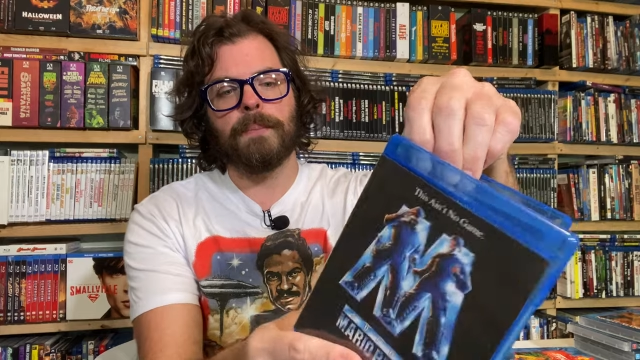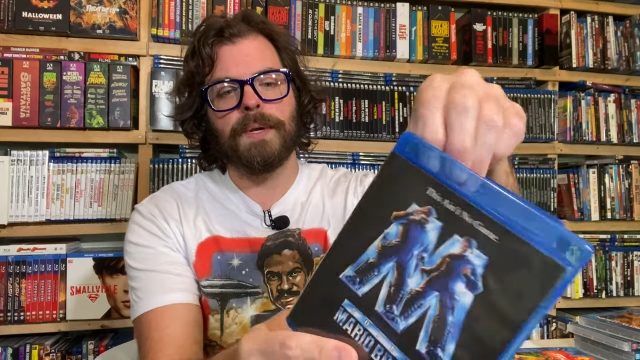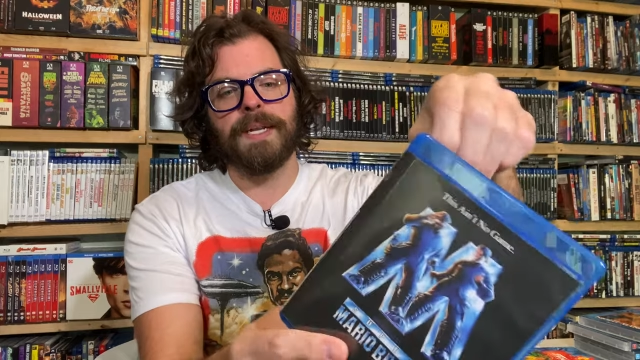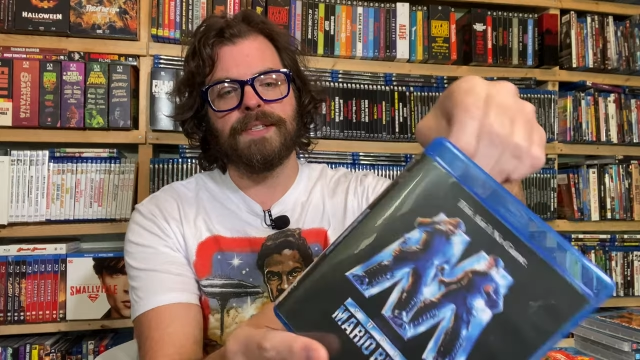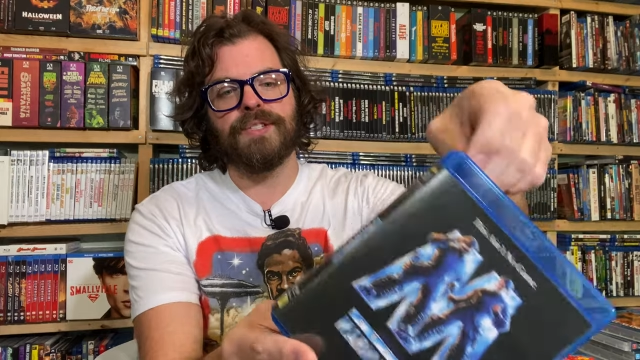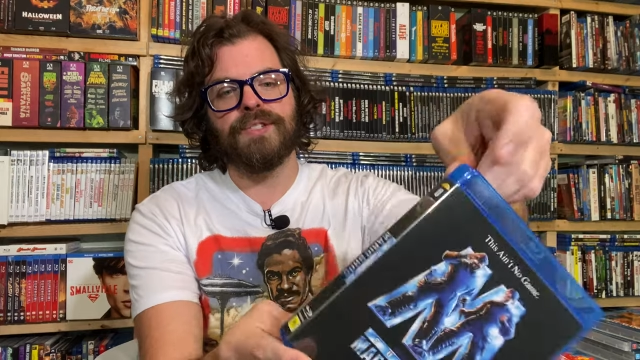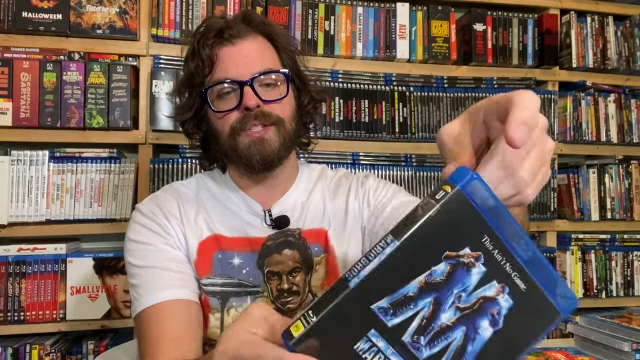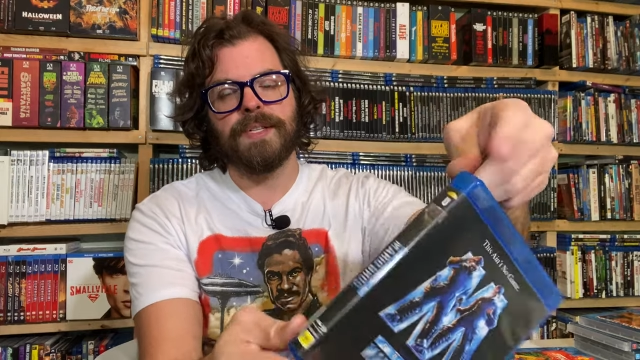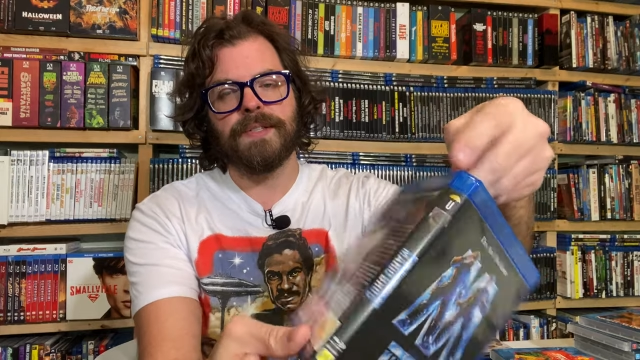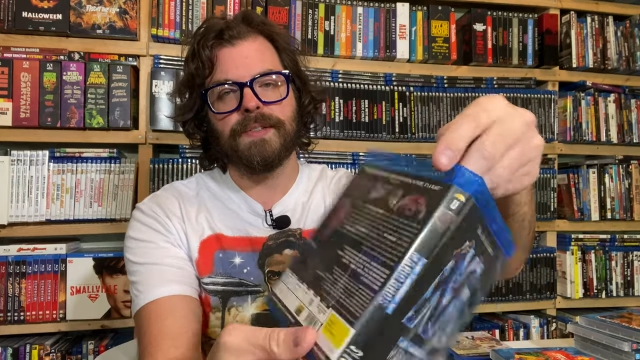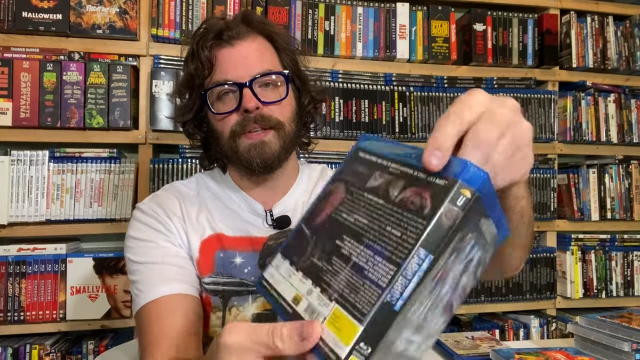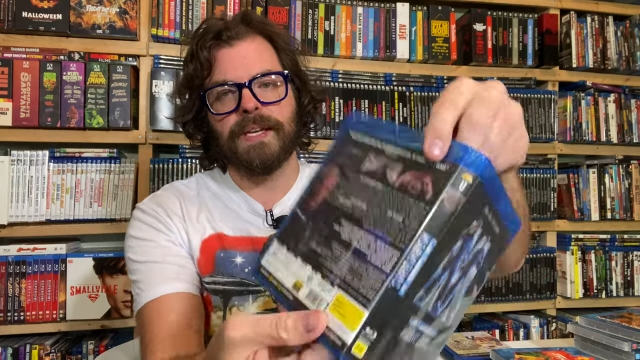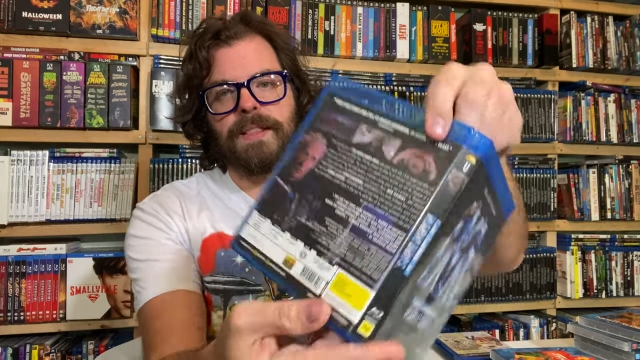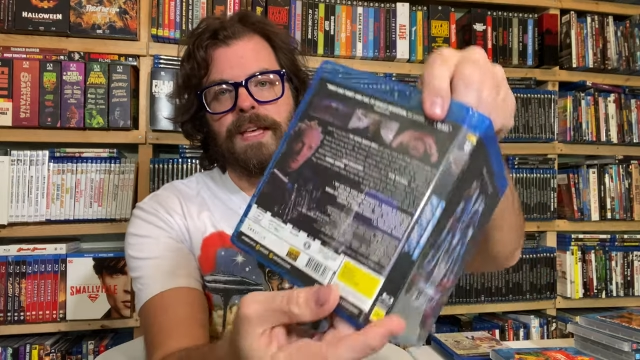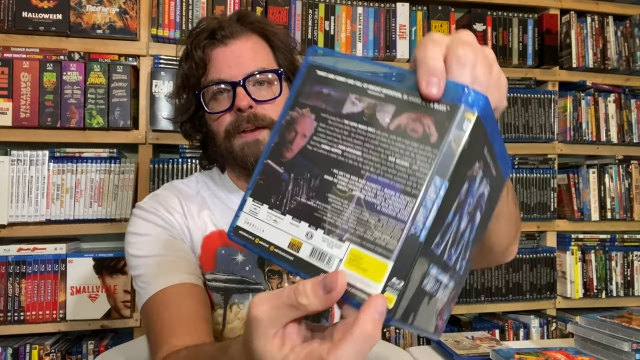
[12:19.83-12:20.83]
but it's
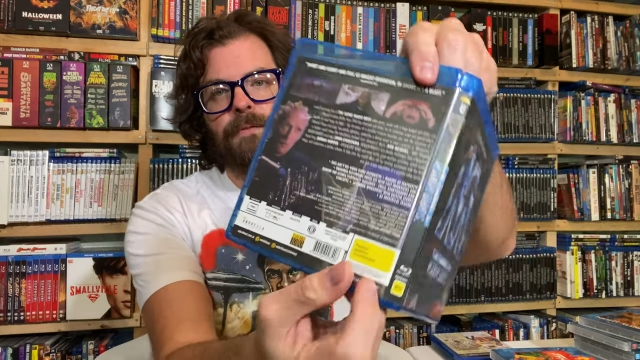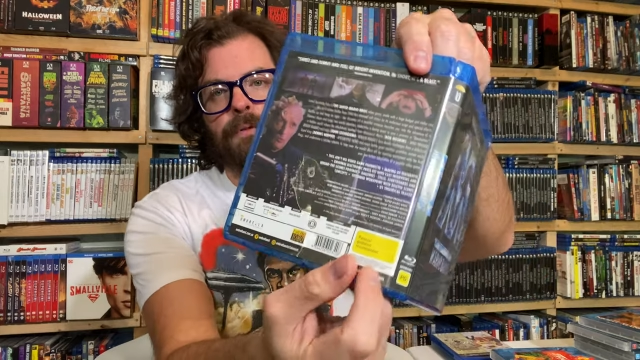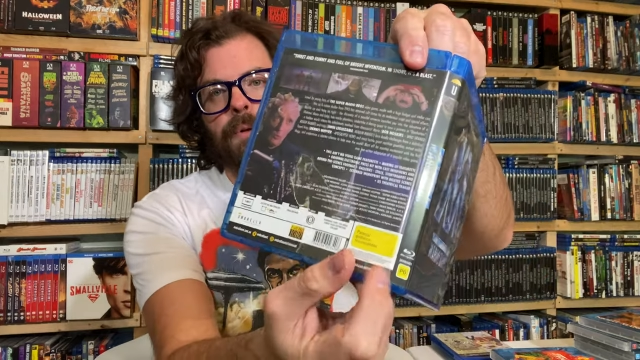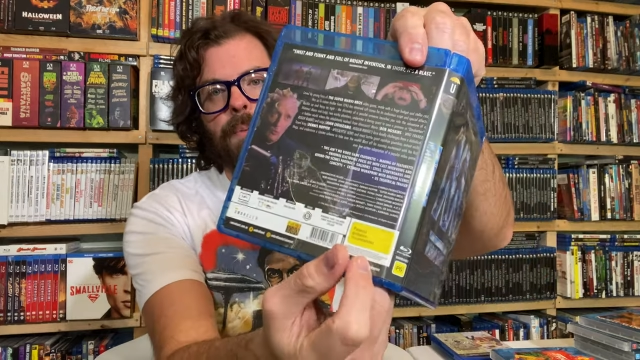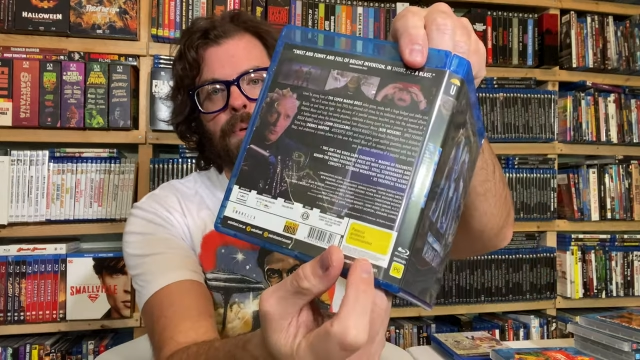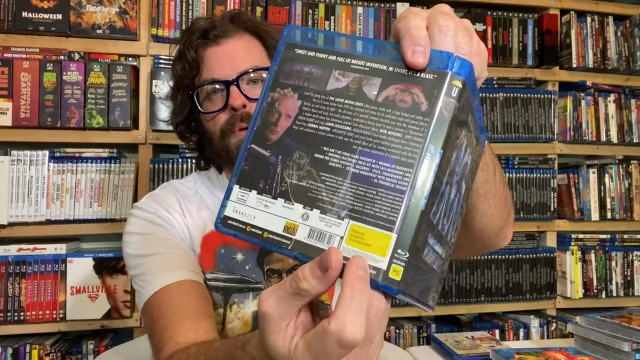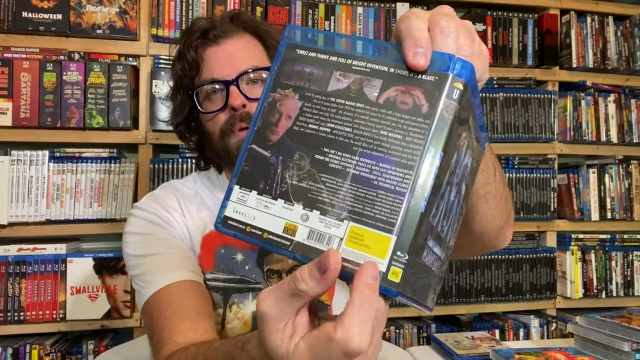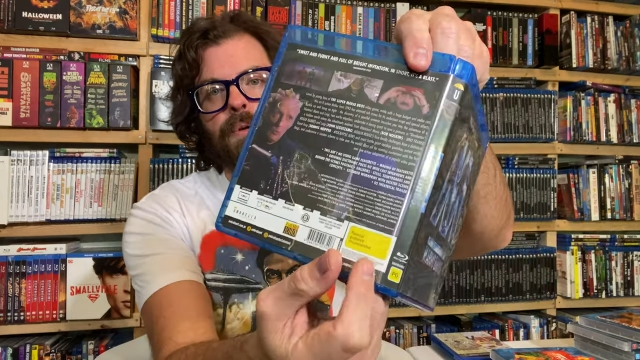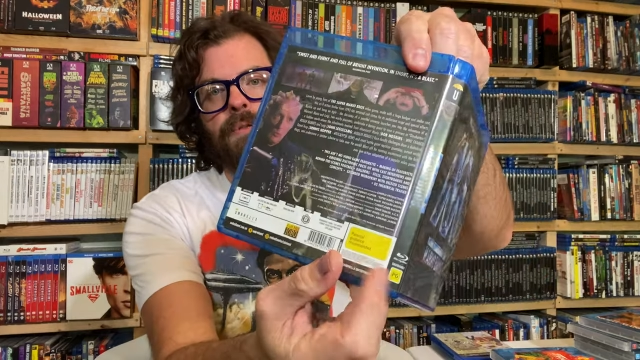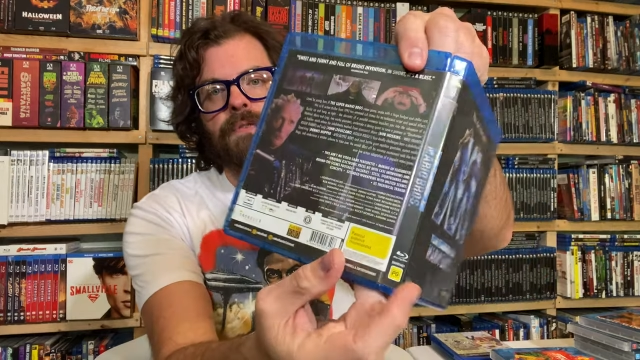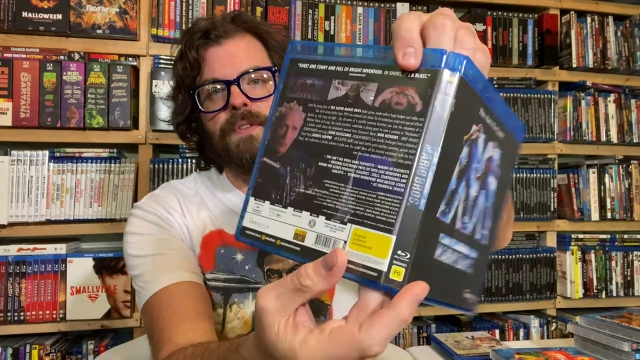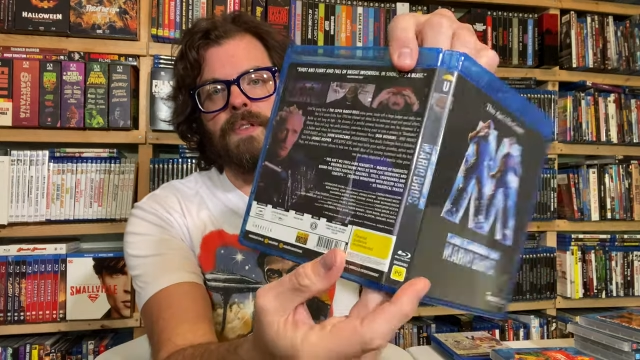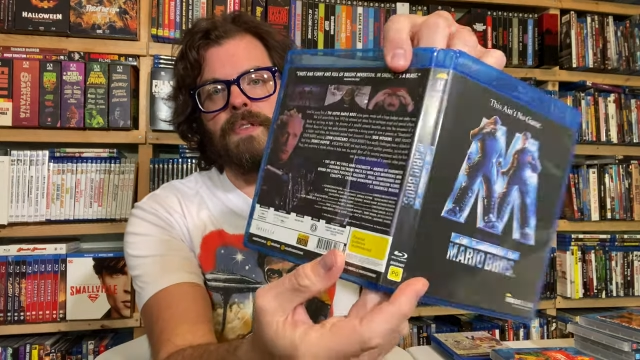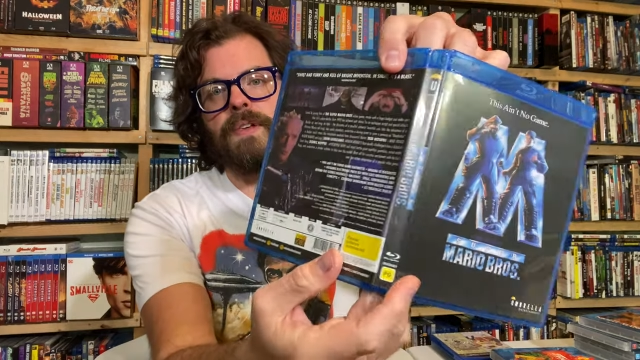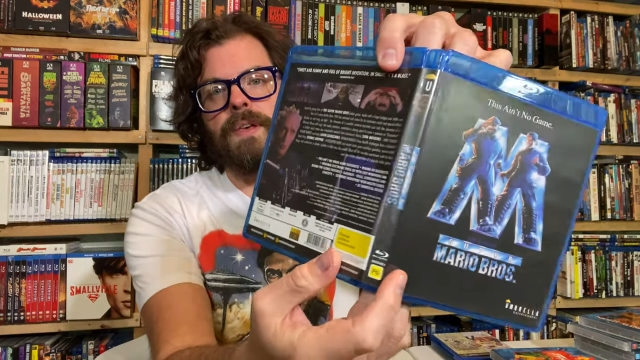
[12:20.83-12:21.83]
just like they've
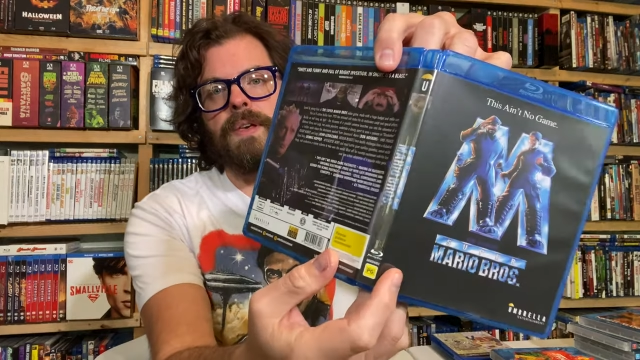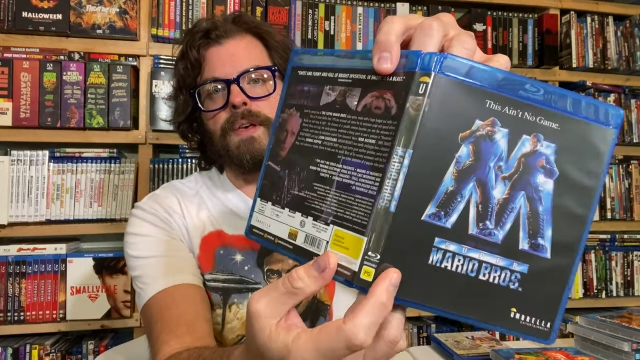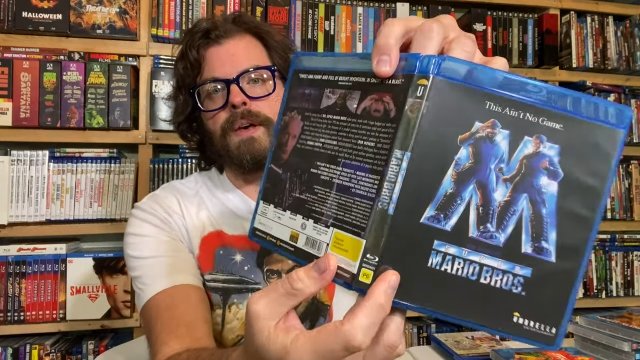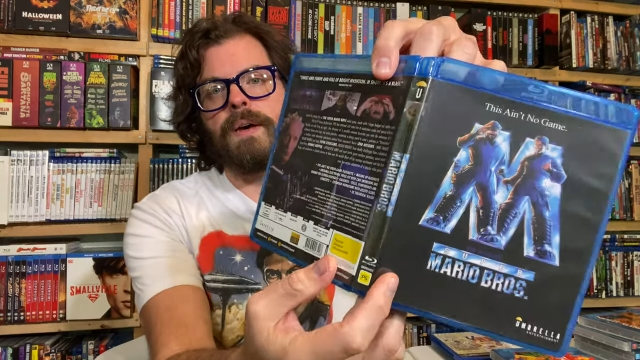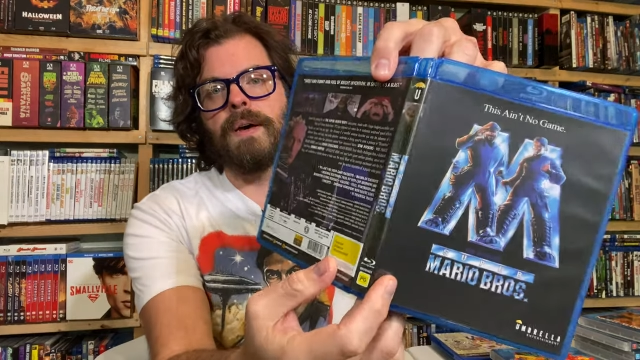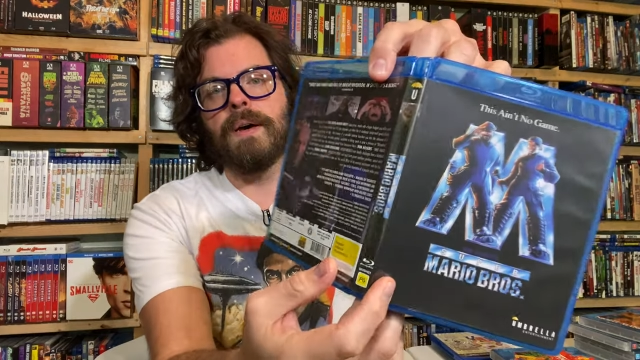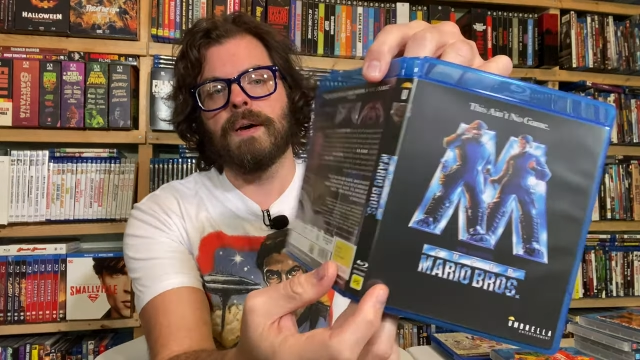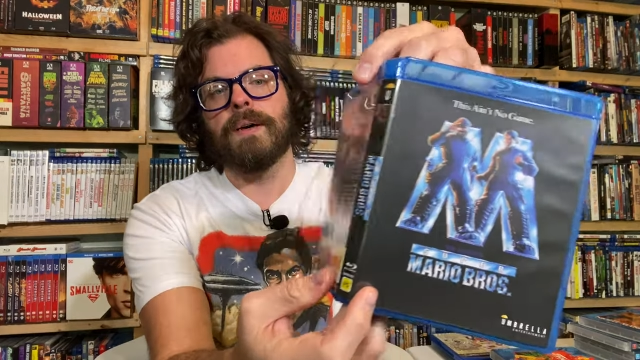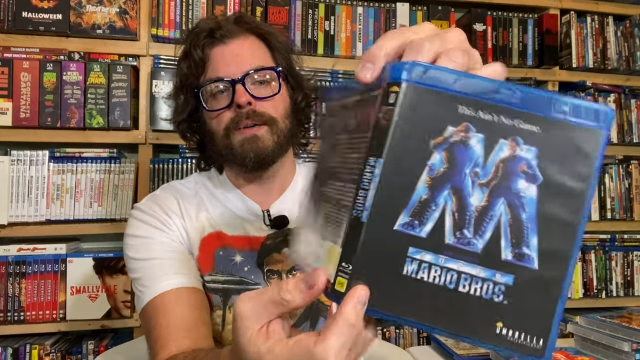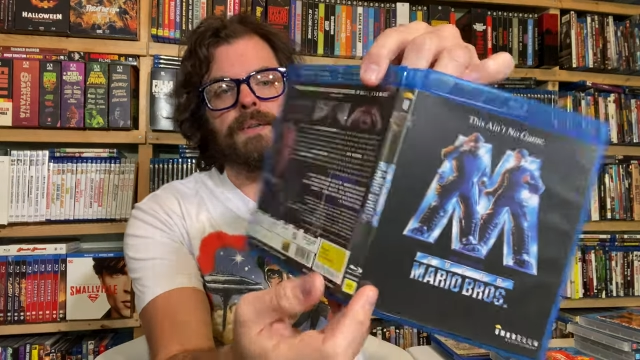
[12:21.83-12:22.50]
removed the uh,